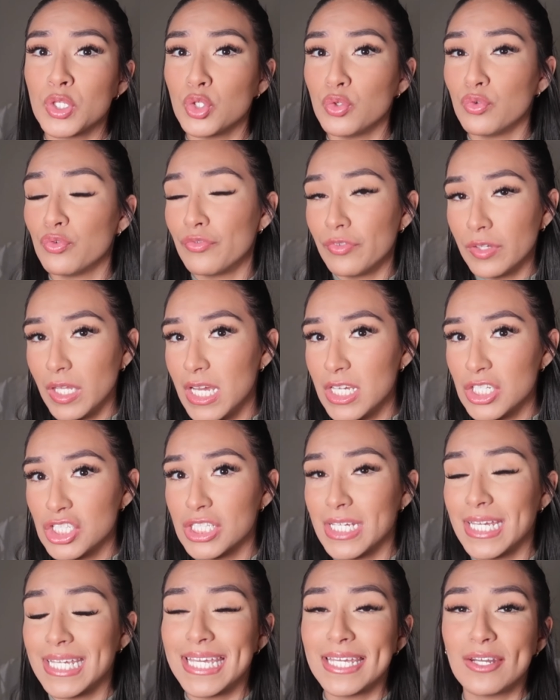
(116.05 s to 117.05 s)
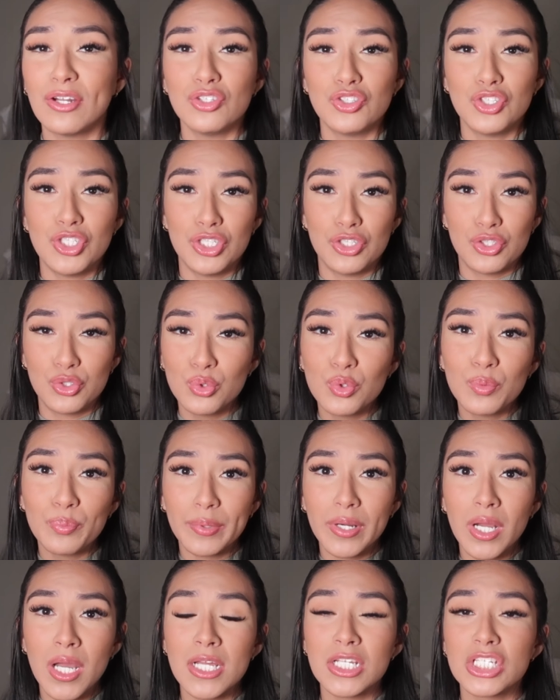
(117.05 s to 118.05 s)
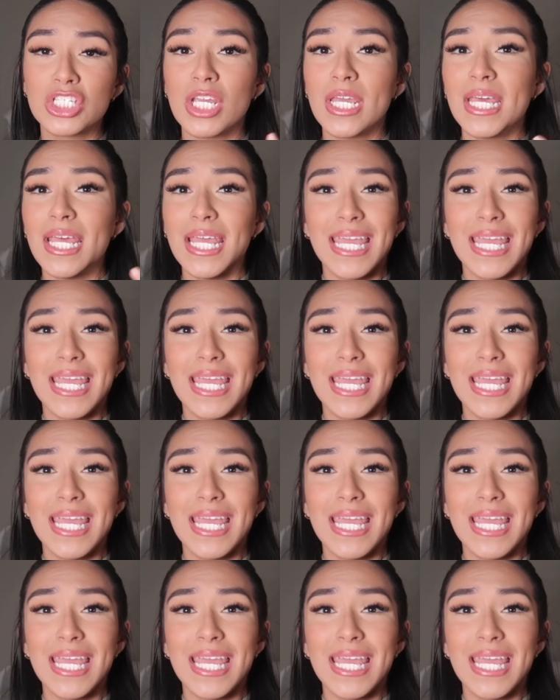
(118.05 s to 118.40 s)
you flush can get onto your toothbrush.